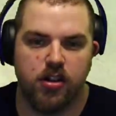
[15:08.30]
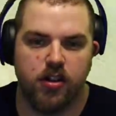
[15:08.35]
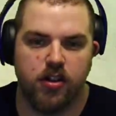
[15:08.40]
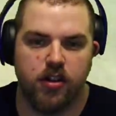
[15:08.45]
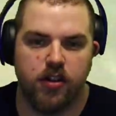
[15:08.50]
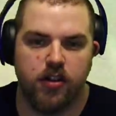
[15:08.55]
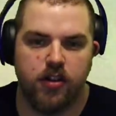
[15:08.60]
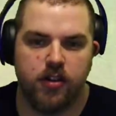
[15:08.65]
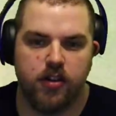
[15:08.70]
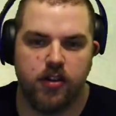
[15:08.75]

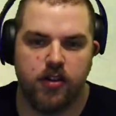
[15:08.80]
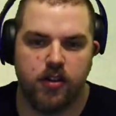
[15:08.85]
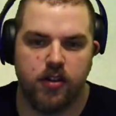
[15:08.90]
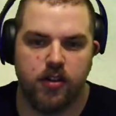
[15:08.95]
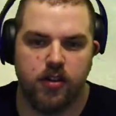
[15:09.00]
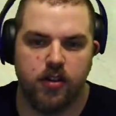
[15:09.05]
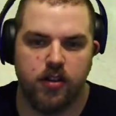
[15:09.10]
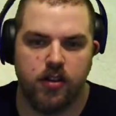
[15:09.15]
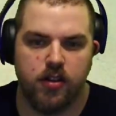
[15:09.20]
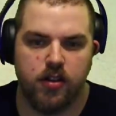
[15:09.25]

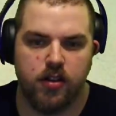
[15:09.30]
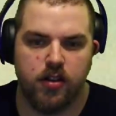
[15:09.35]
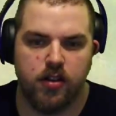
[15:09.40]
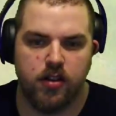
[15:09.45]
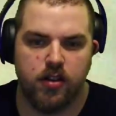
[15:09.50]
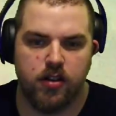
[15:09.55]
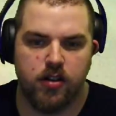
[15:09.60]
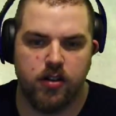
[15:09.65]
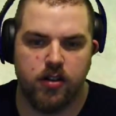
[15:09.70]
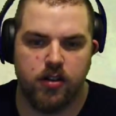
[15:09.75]

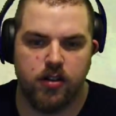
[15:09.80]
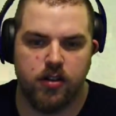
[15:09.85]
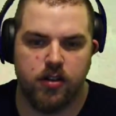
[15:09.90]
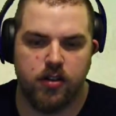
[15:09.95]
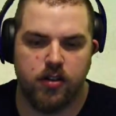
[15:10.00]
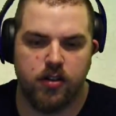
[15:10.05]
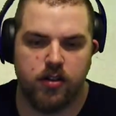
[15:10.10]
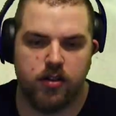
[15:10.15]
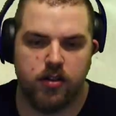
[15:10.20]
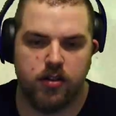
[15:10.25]

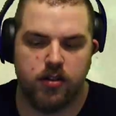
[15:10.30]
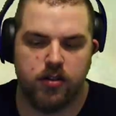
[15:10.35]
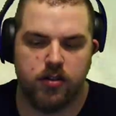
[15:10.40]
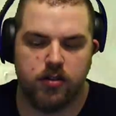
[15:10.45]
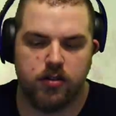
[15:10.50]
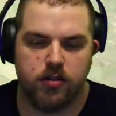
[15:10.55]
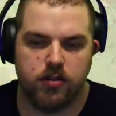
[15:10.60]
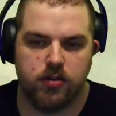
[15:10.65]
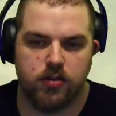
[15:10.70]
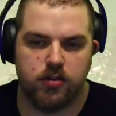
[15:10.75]

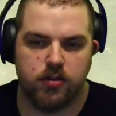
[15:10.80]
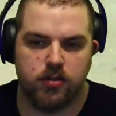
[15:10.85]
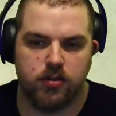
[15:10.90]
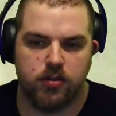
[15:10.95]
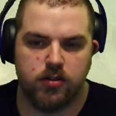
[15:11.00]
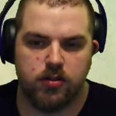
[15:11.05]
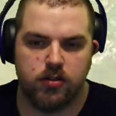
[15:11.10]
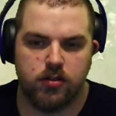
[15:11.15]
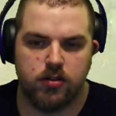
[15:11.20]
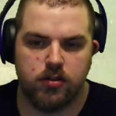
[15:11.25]

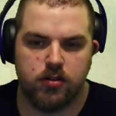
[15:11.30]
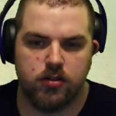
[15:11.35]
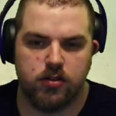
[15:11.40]
(silence)